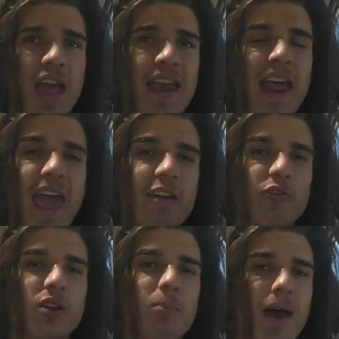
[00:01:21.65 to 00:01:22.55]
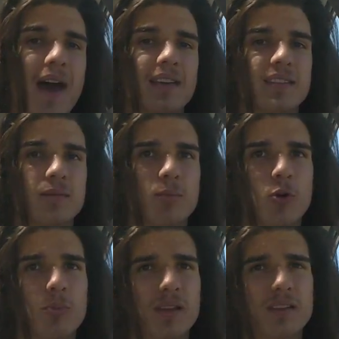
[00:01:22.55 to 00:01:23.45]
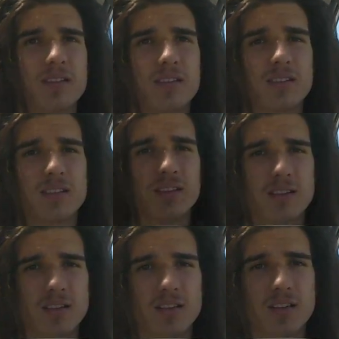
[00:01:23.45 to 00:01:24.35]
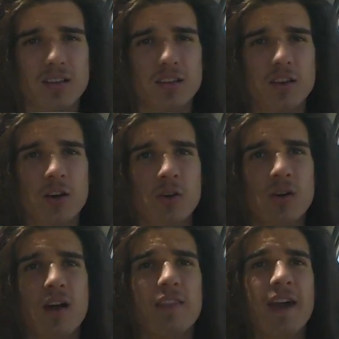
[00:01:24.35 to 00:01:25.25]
in every passing moment. You know?